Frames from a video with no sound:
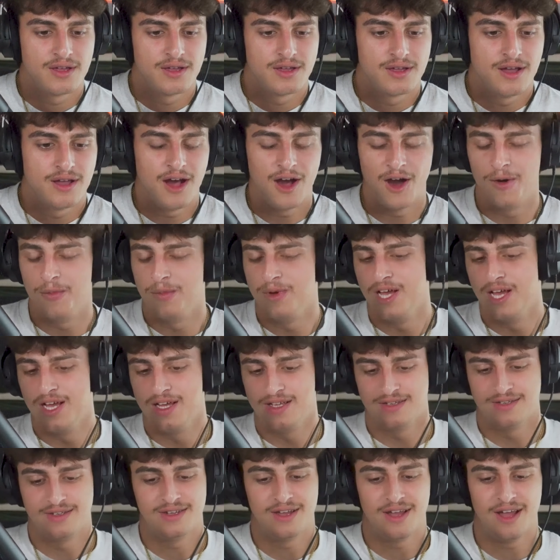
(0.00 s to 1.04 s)
Oh
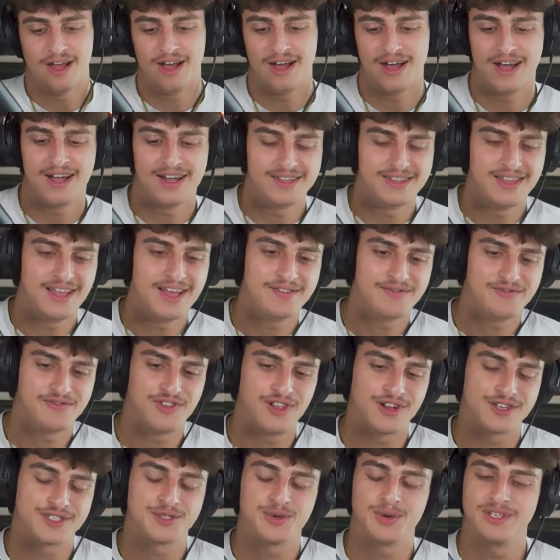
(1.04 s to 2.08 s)
man, that
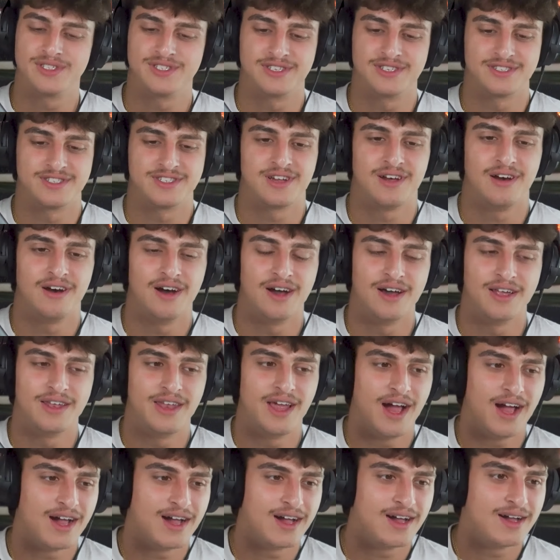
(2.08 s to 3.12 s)
fluctuates a
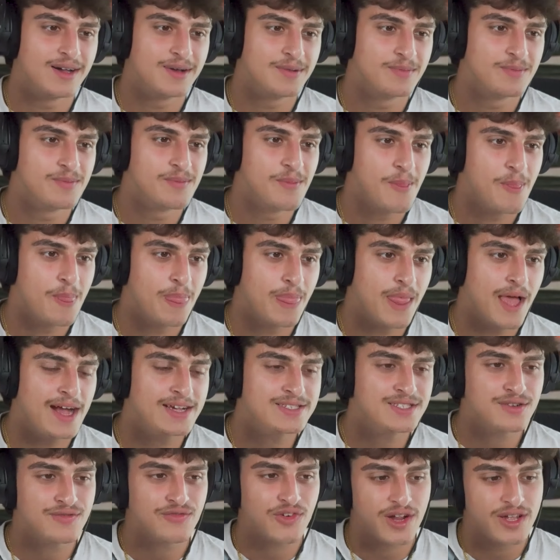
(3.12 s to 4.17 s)
ton.
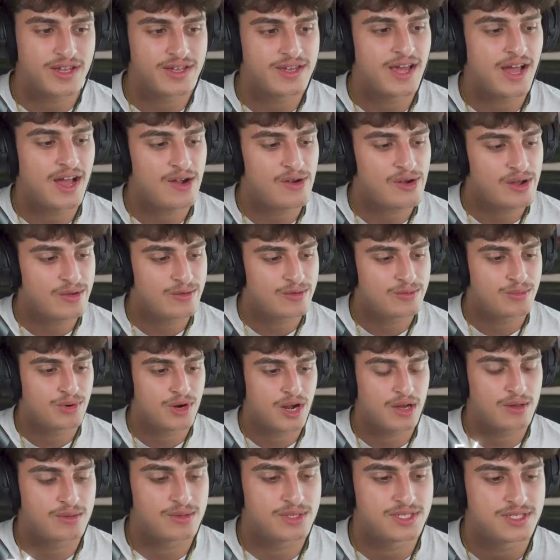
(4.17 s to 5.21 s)
As of right now, I would
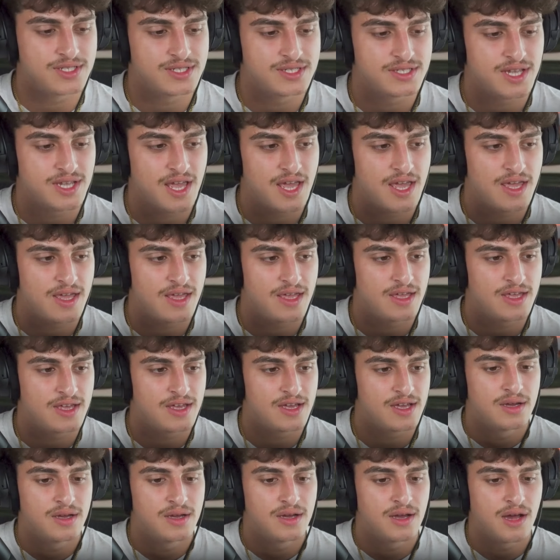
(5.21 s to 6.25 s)
probably say
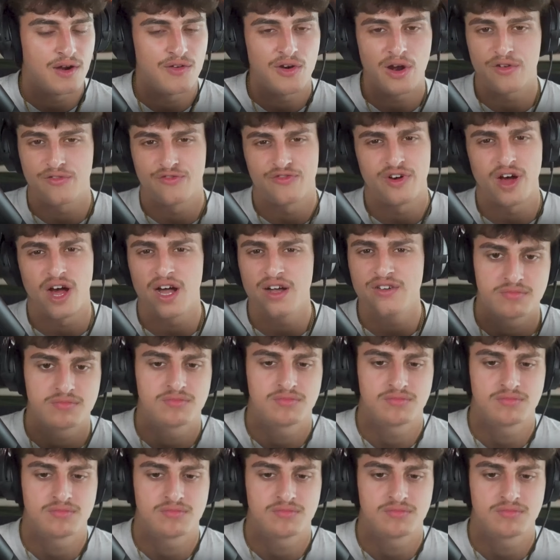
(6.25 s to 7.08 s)
around 5.